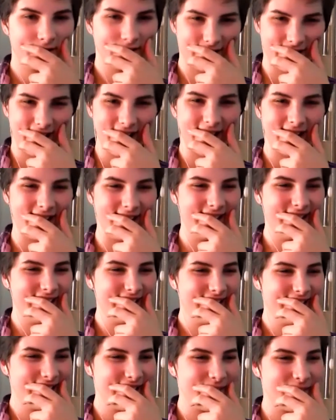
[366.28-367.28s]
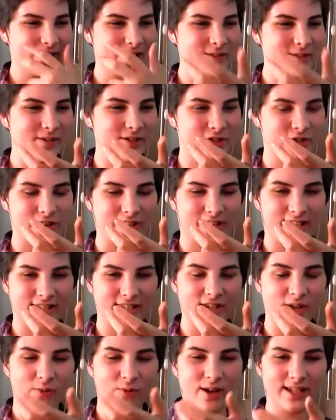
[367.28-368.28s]
Yeah, that must have been tricky.
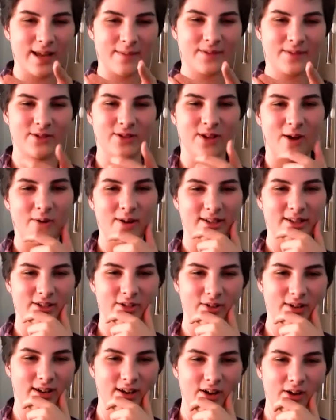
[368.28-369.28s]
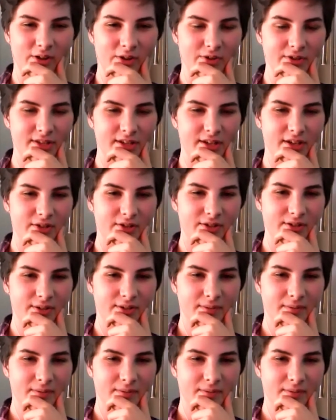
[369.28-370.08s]
So what kept you going during all those years?